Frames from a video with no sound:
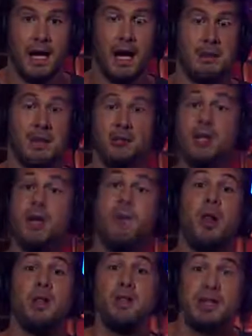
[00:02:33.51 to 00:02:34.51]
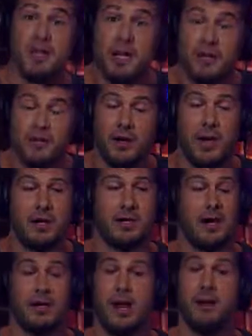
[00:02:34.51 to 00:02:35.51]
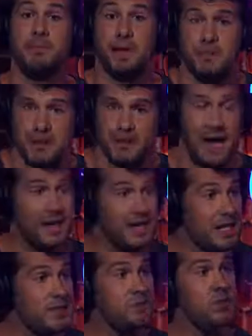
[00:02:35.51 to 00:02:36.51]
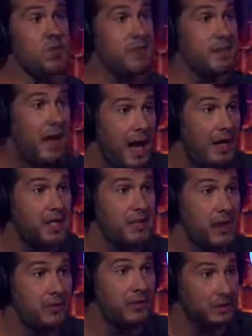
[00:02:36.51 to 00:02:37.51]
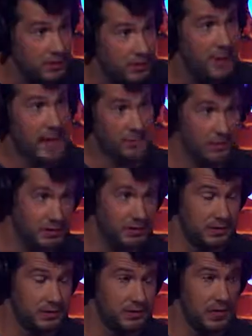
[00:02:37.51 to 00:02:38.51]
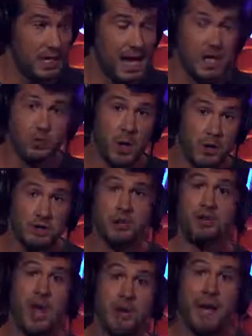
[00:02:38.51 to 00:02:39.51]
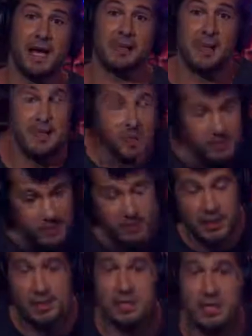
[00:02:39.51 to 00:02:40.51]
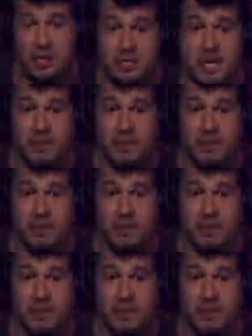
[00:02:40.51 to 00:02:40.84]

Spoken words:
You can look up all of these studies on PubMed. I think it's important to be honest about the benefits as well as the drawbacks, because some people tell you that it cures